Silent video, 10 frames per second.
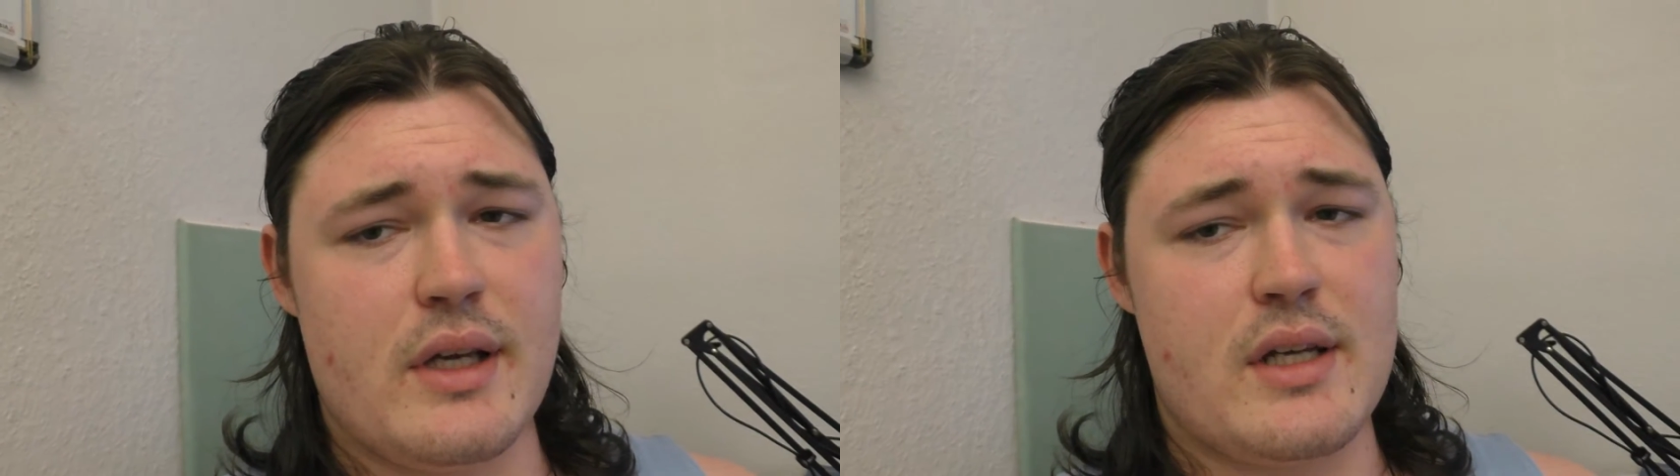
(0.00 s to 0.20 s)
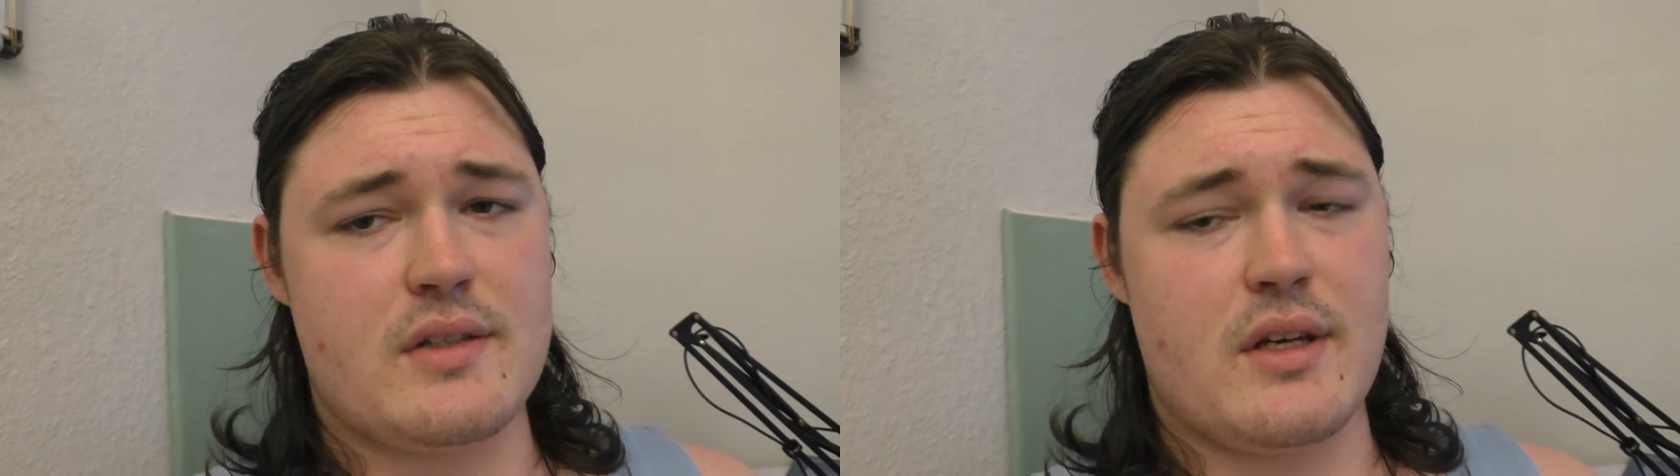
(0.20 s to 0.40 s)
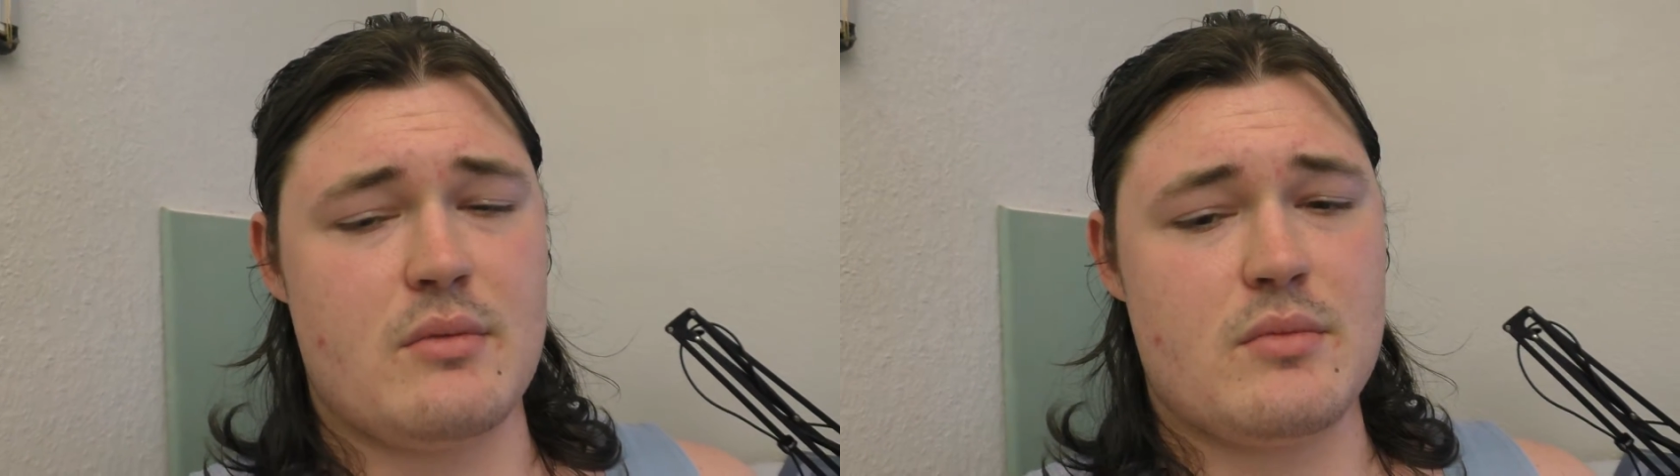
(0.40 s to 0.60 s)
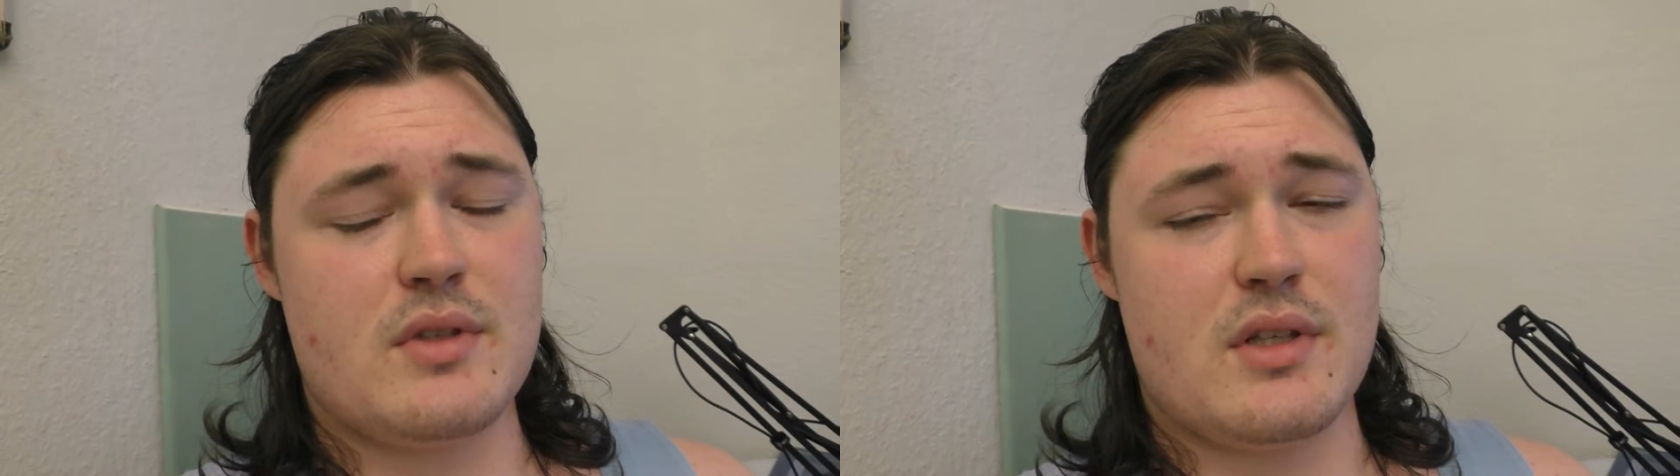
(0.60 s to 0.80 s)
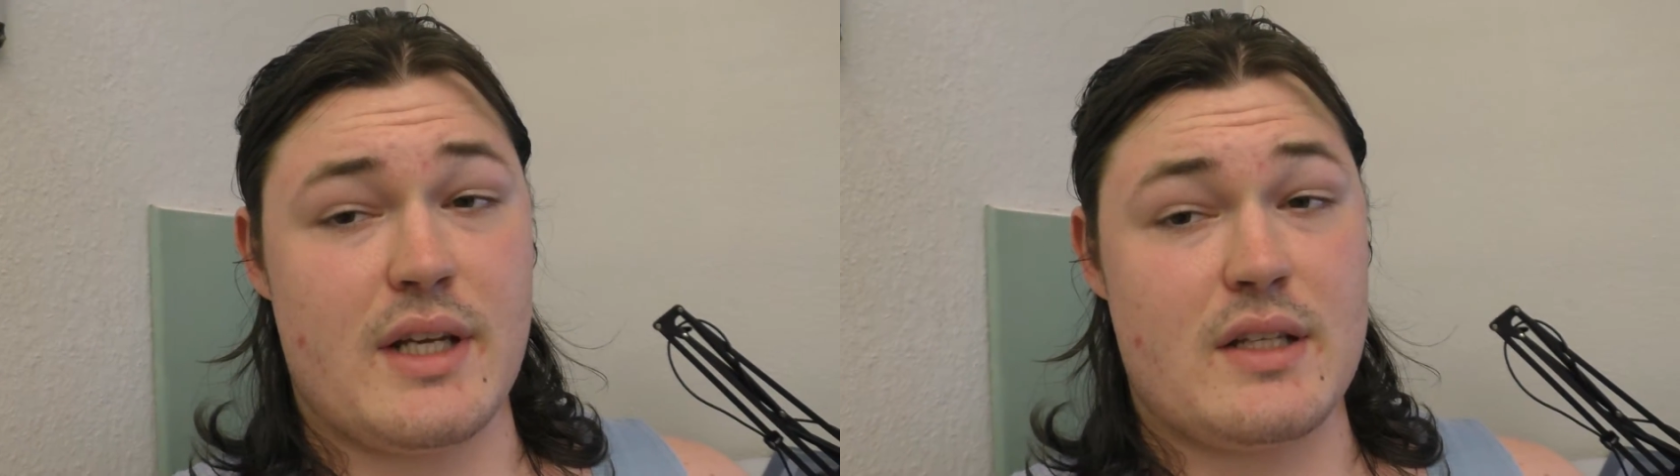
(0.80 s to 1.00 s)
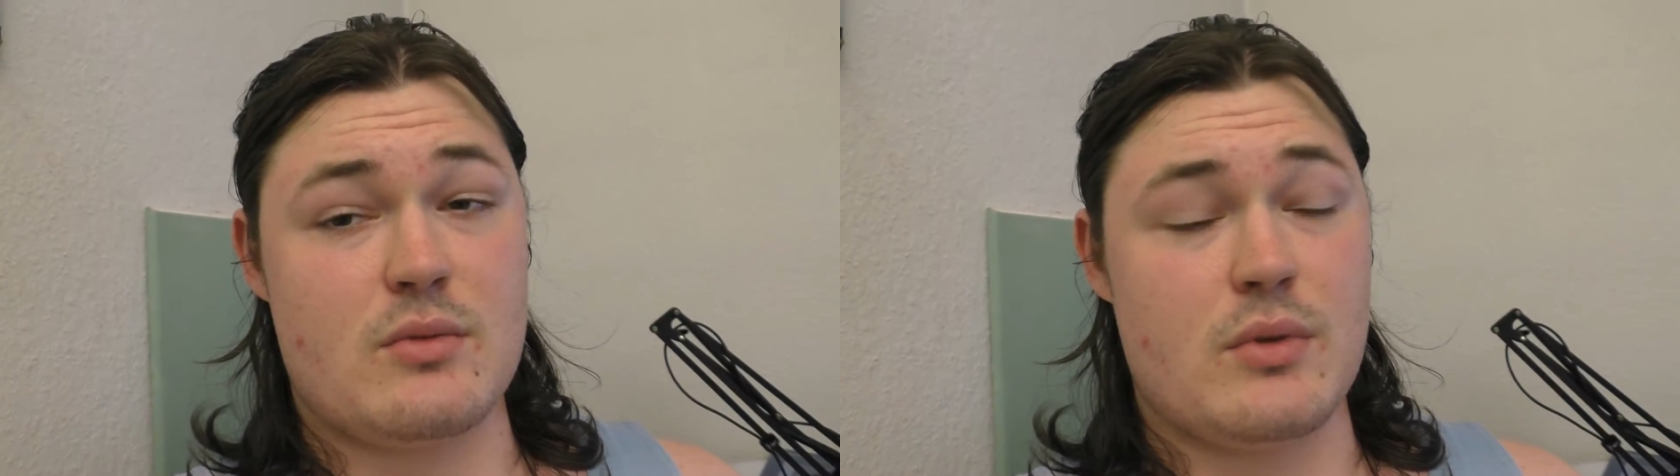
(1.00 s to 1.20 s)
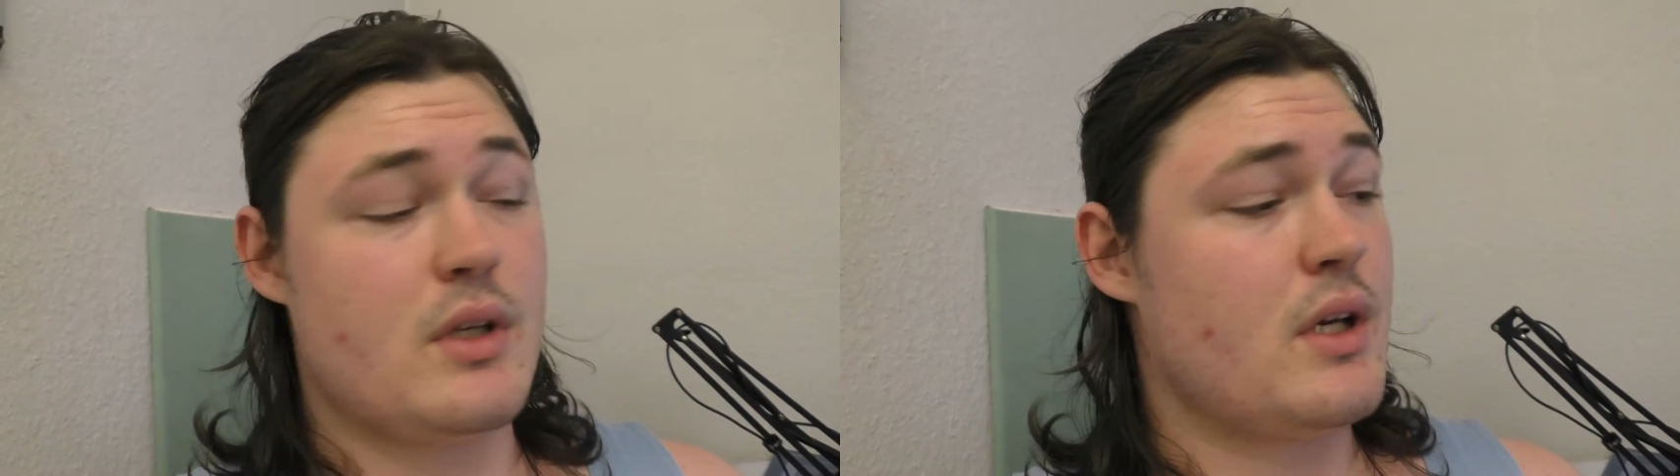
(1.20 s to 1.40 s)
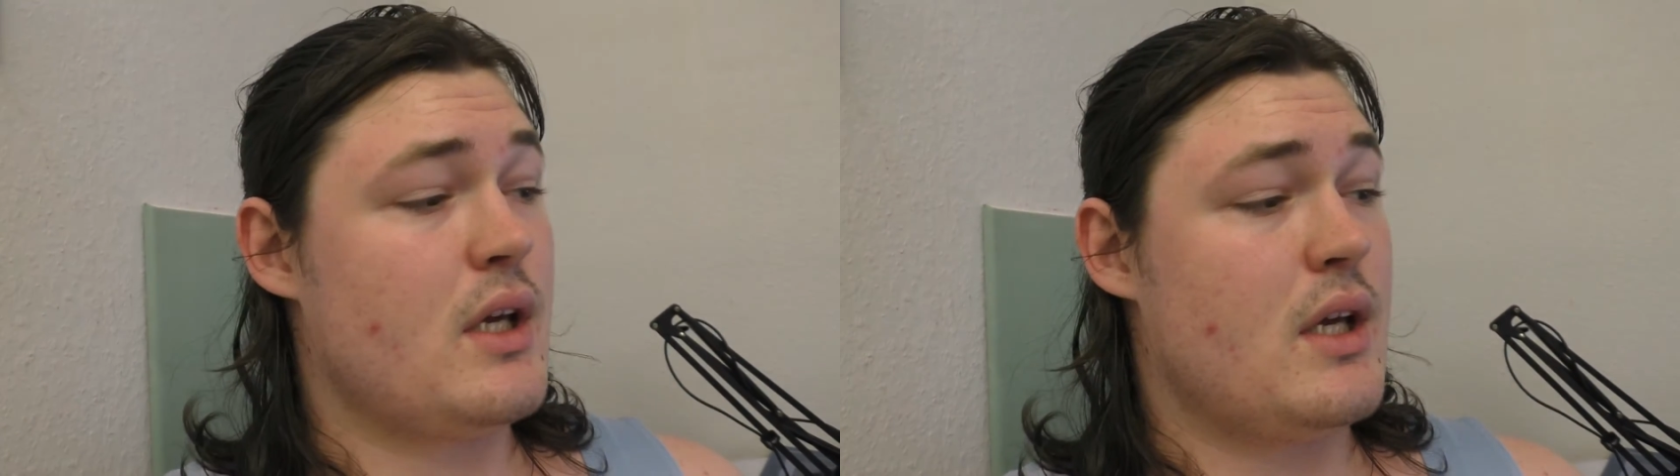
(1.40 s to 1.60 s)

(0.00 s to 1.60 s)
exams next week,